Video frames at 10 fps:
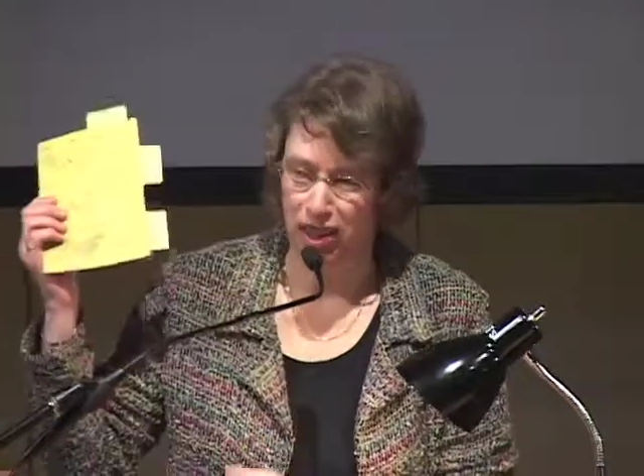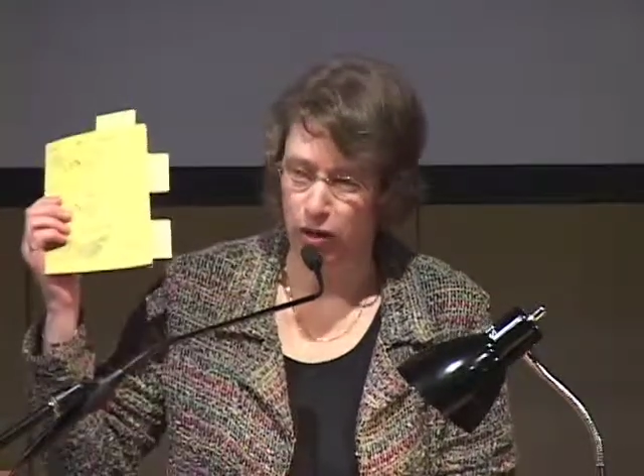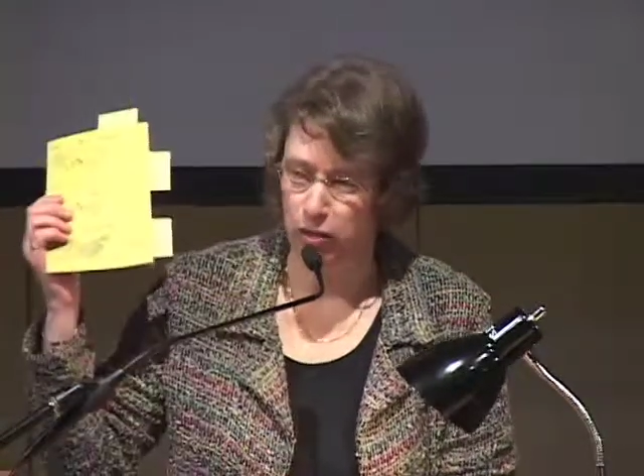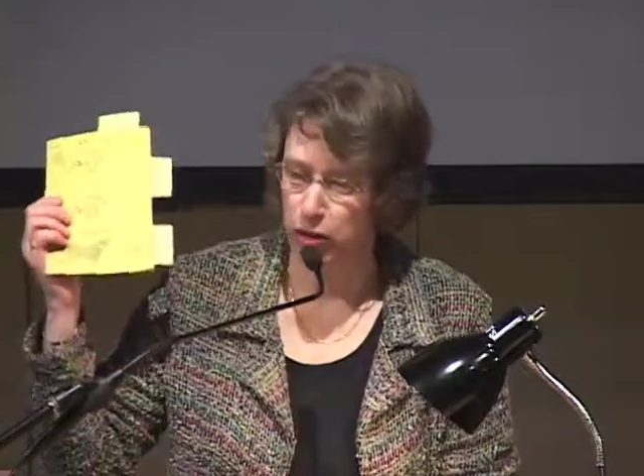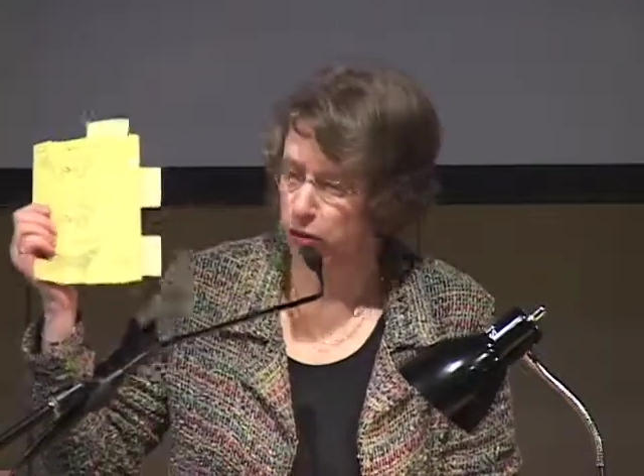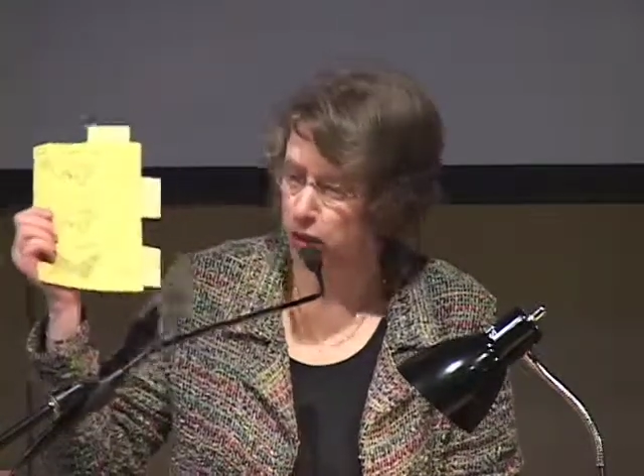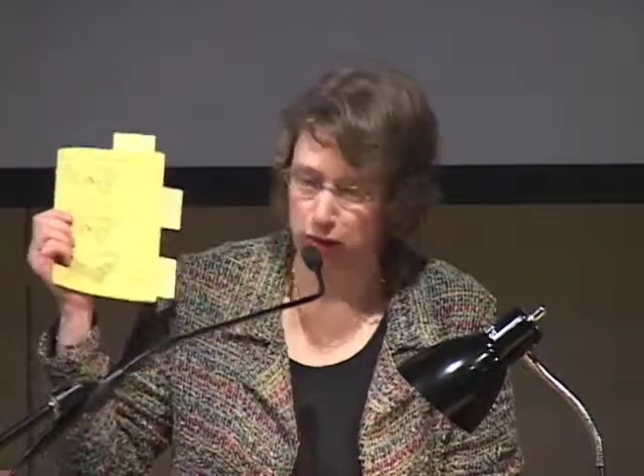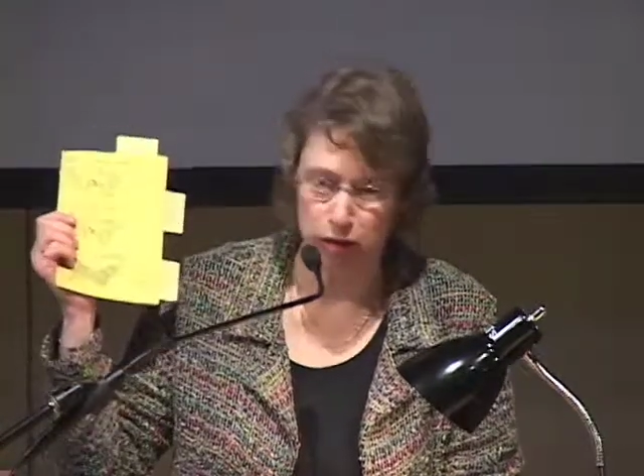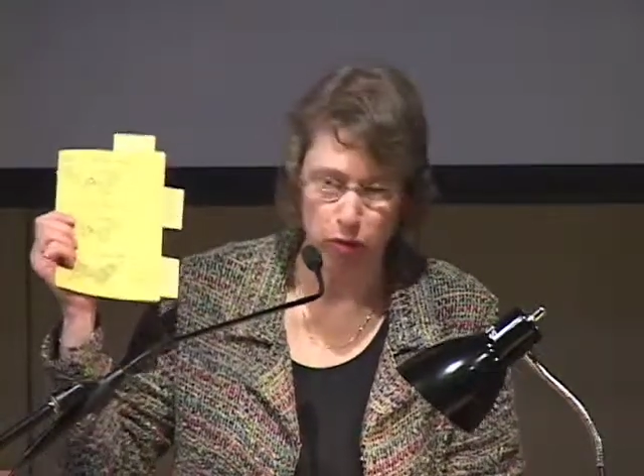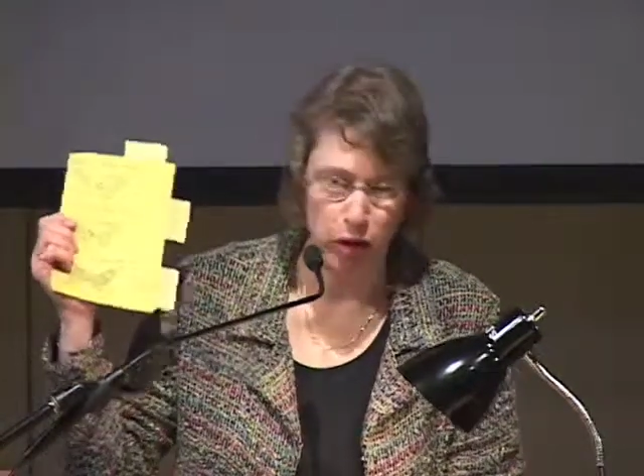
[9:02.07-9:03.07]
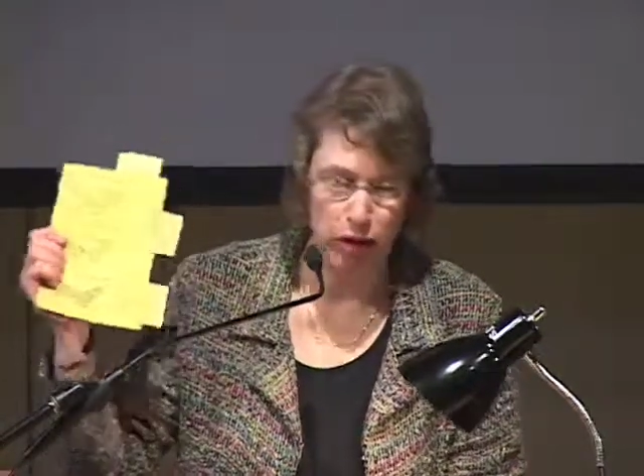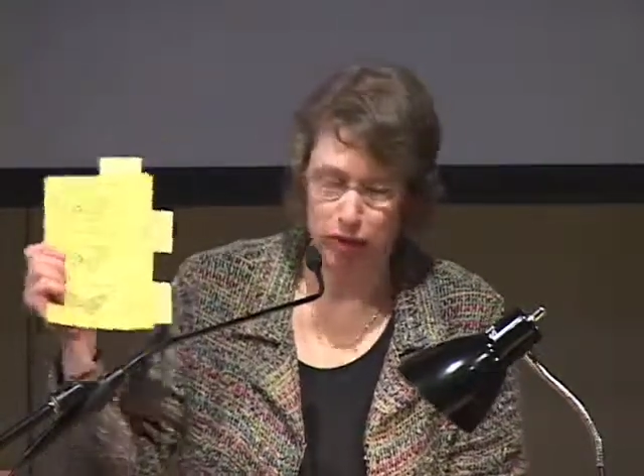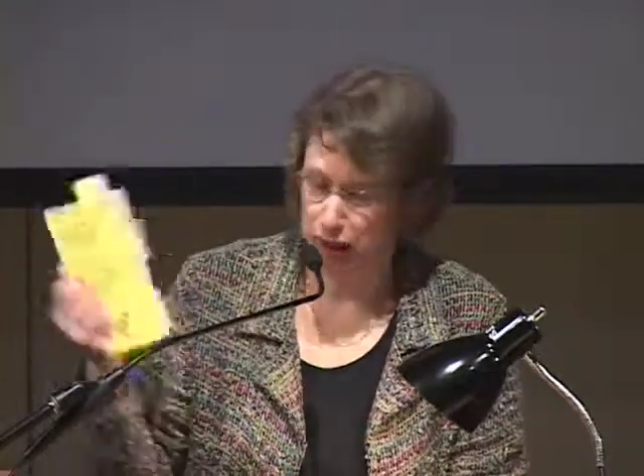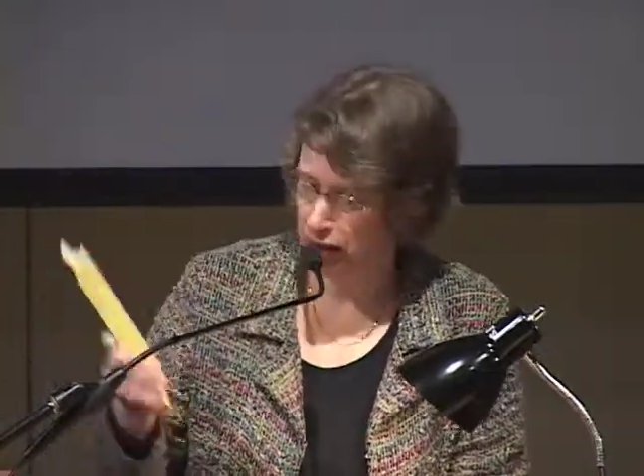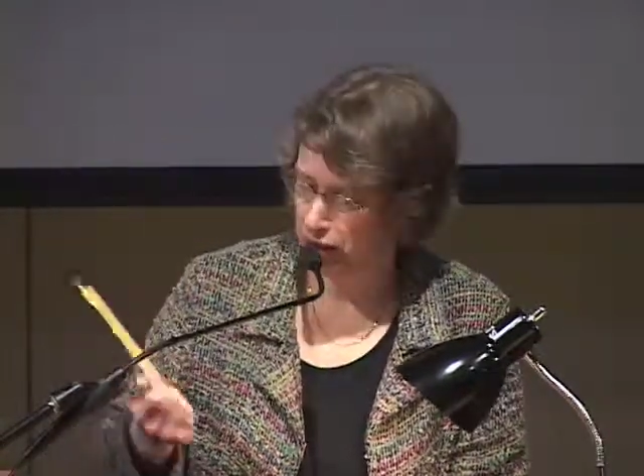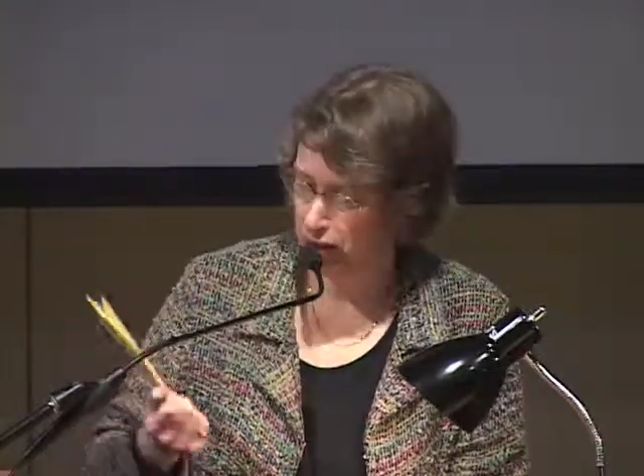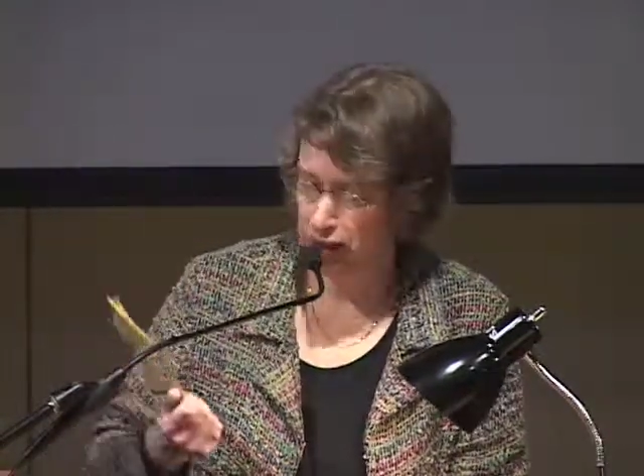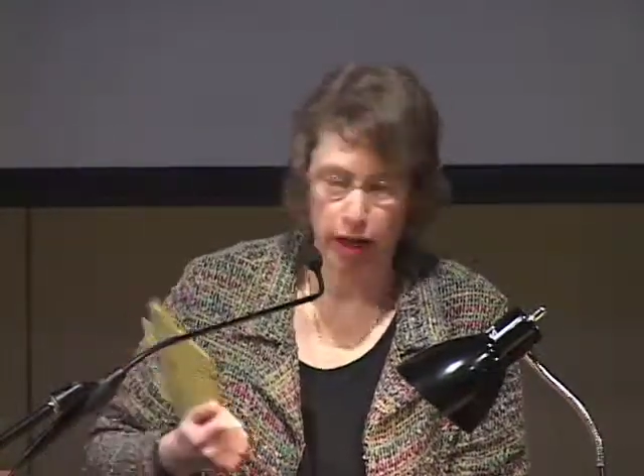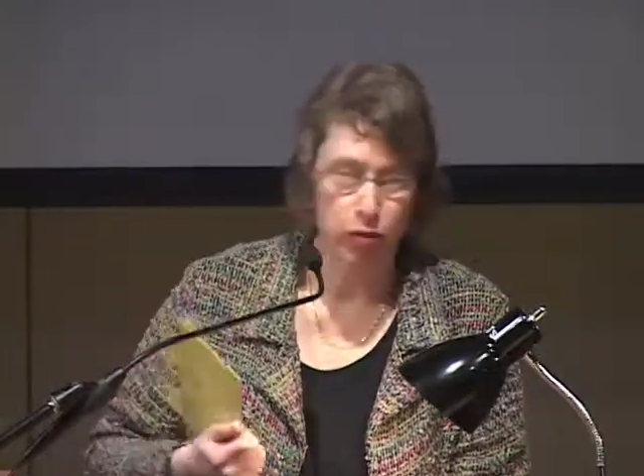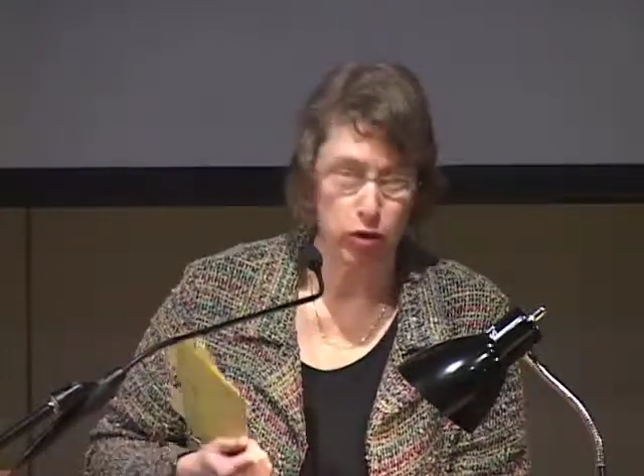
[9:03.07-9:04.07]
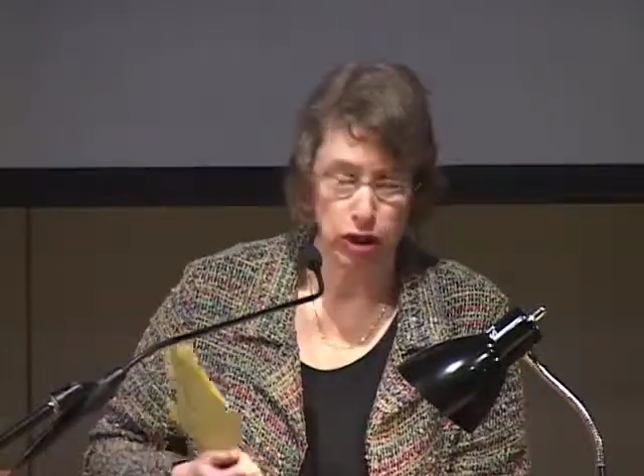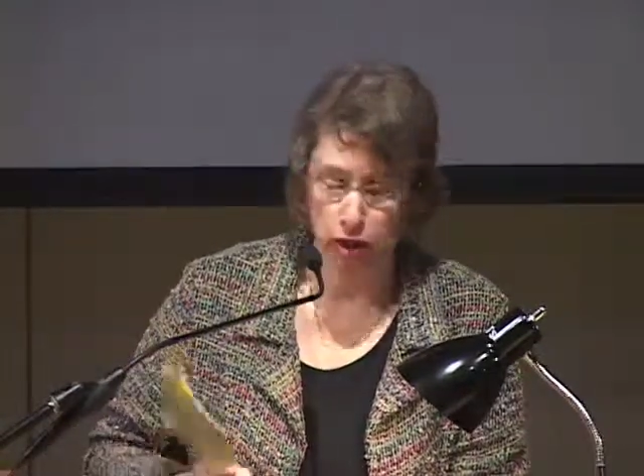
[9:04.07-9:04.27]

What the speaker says: I'm going to be giving one of these to the Cambridge